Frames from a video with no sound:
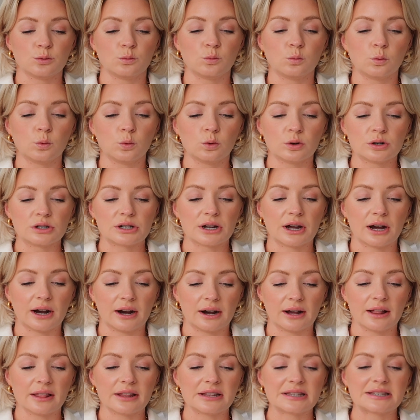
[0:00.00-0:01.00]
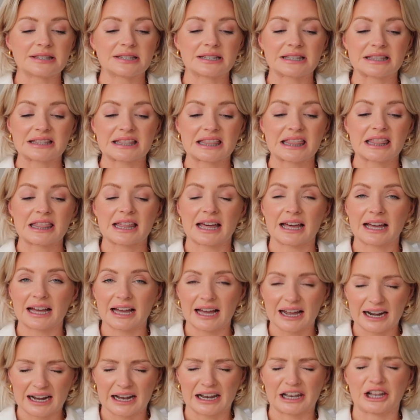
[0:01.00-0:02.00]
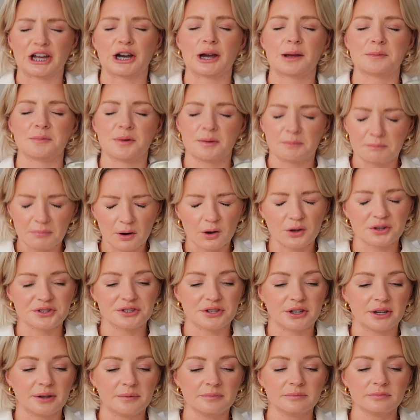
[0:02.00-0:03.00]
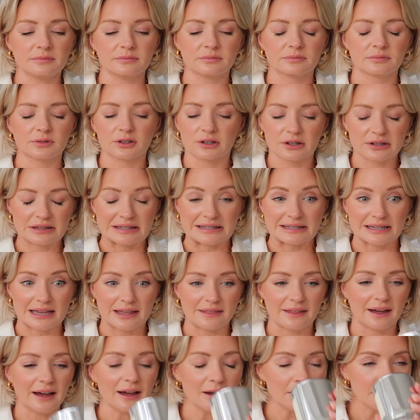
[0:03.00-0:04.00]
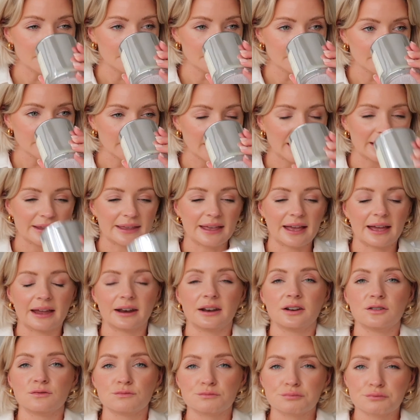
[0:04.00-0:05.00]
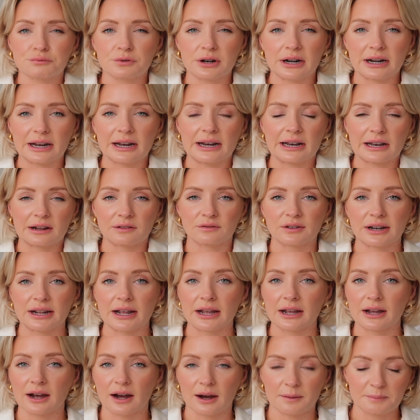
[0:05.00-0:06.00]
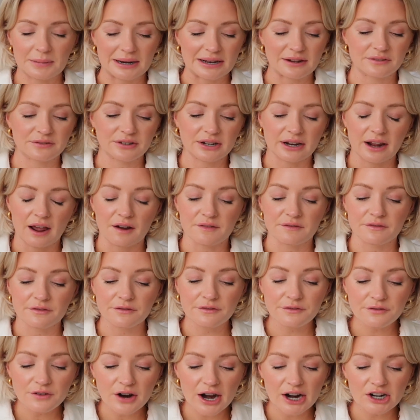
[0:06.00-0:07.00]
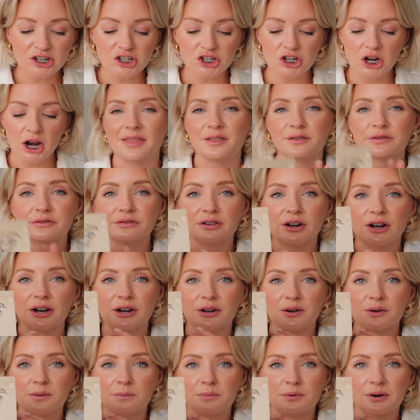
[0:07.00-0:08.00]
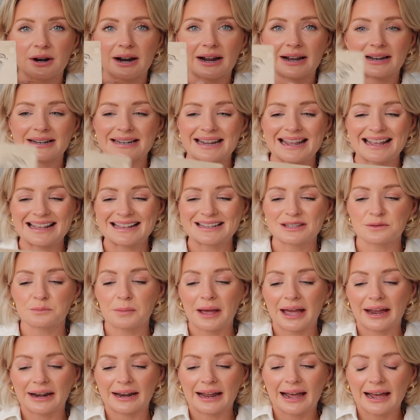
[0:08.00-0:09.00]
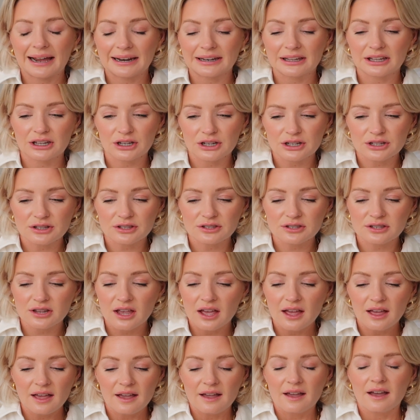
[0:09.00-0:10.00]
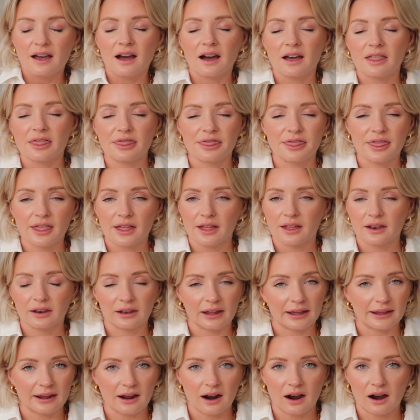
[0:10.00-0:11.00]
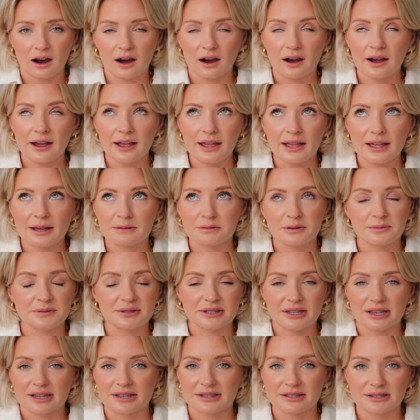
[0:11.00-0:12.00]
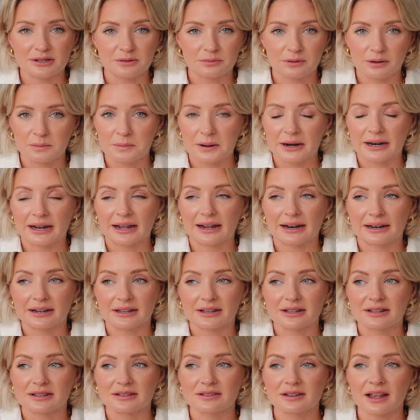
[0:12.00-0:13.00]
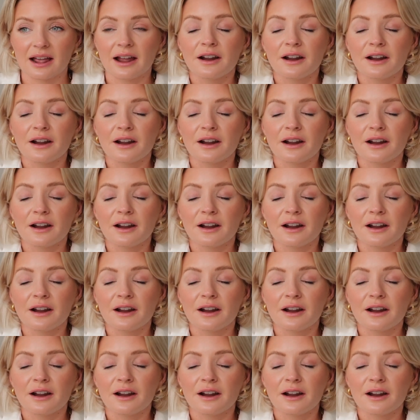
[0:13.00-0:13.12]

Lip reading: Water Hyacinth and Lime Blossom. Couldn't say that. Again, really lovely, uplifting and fresh. And the final brand is Penhaligon's. Like, I am obsessed with Penhaligon's.